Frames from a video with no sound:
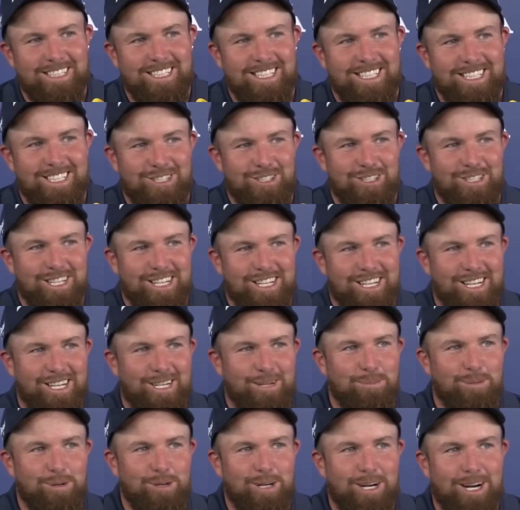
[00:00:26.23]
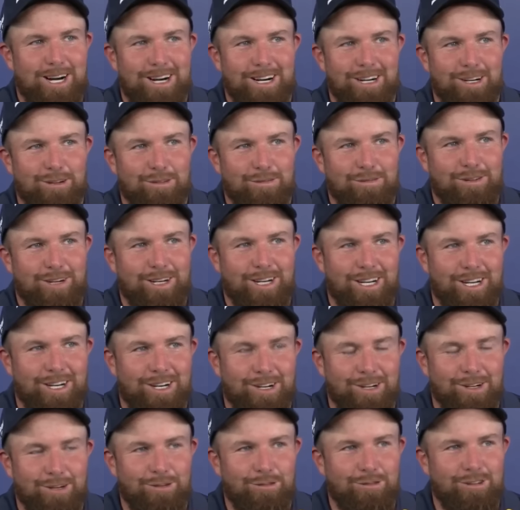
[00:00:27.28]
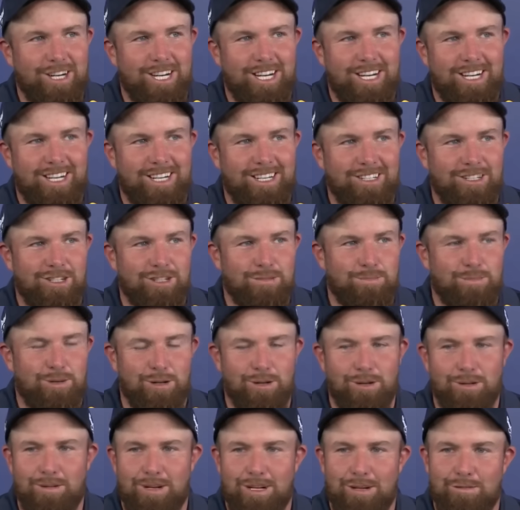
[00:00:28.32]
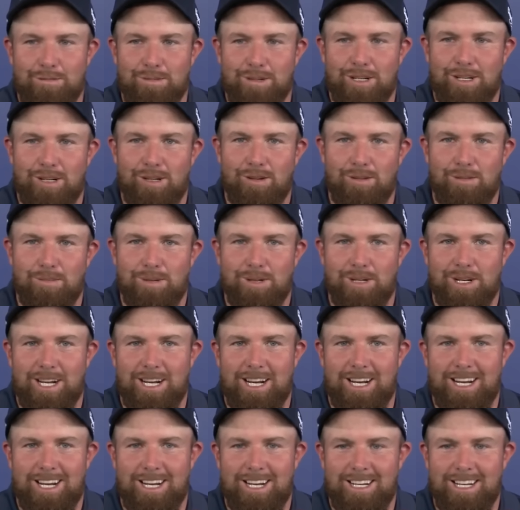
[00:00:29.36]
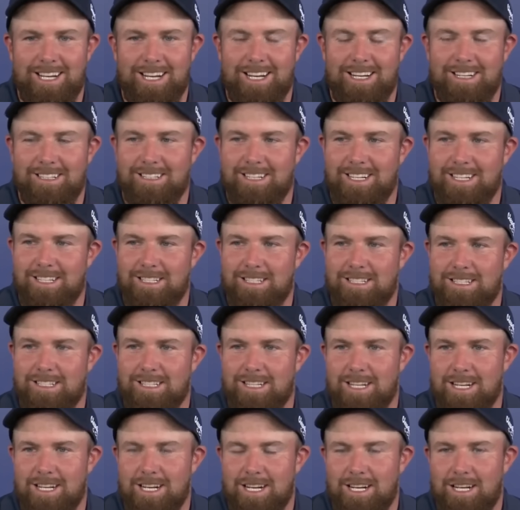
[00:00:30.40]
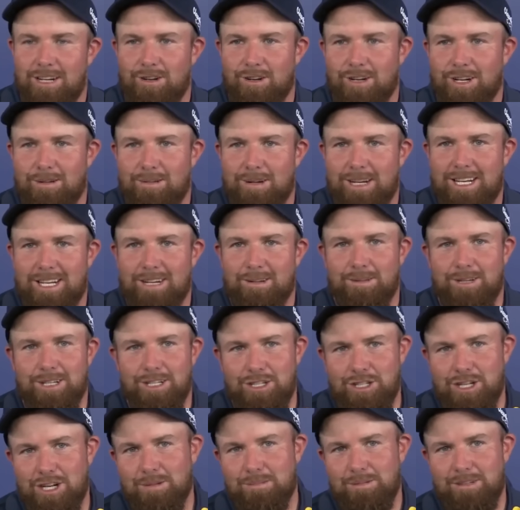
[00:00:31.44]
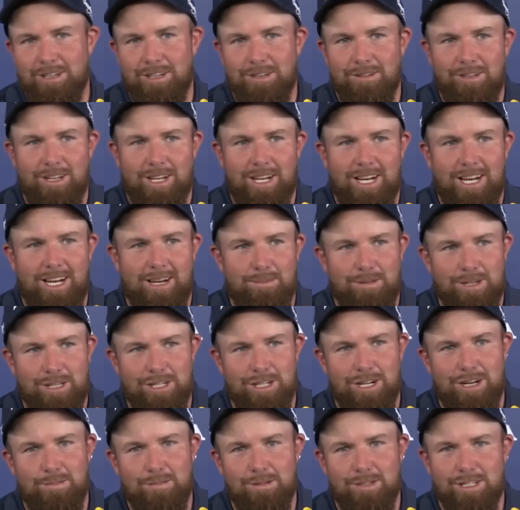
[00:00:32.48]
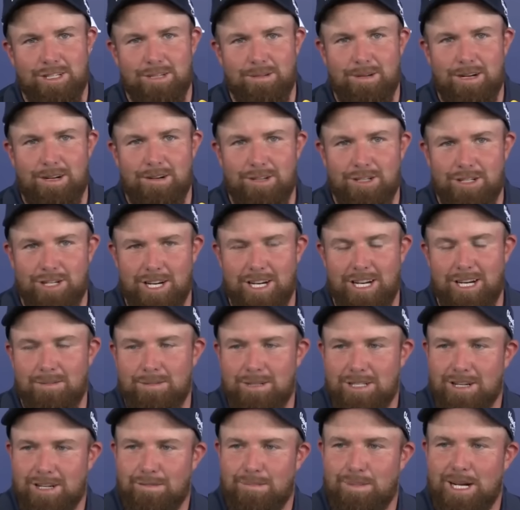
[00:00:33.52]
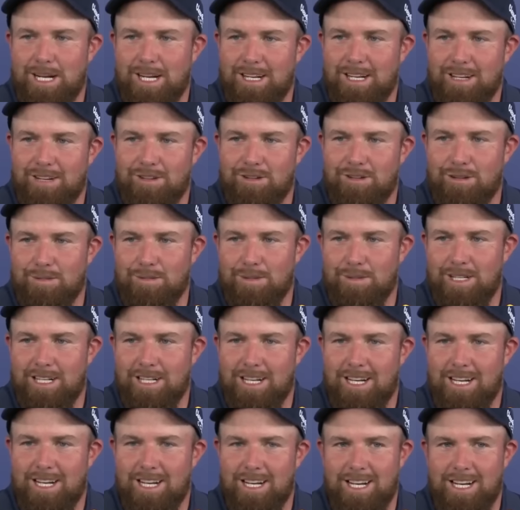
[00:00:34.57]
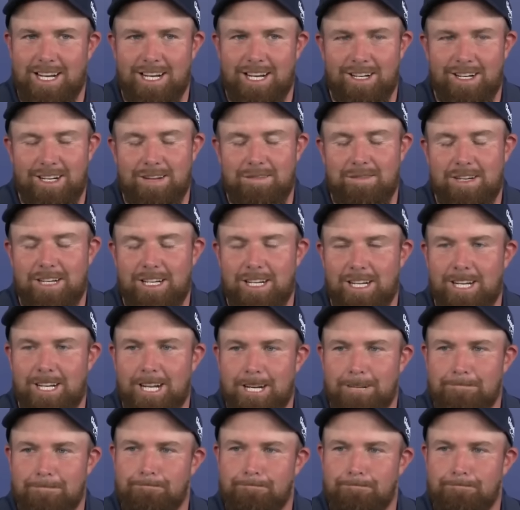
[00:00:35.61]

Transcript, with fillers: just didn't hit the putt hard enough. Had it on a good read and just broke away from the hole. But yeah, it's look, I went out with a job to do today. My job was to go out and try and get myself back in the tournament, and I definitely did that.